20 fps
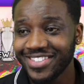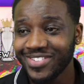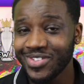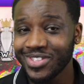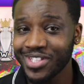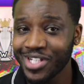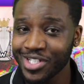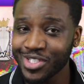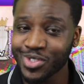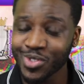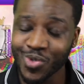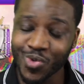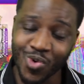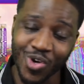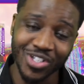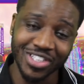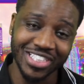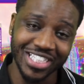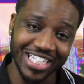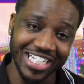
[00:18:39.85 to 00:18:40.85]
was Arsenal
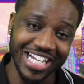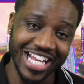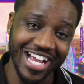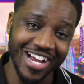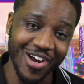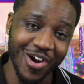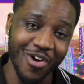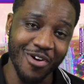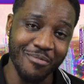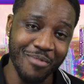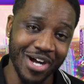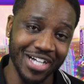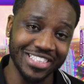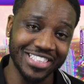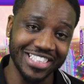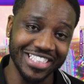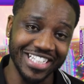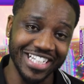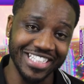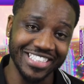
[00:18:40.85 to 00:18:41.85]
wrong to let go of
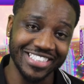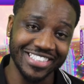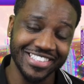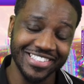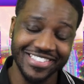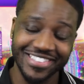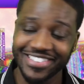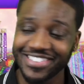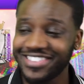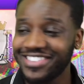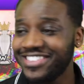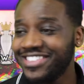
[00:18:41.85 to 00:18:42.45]
Martinez?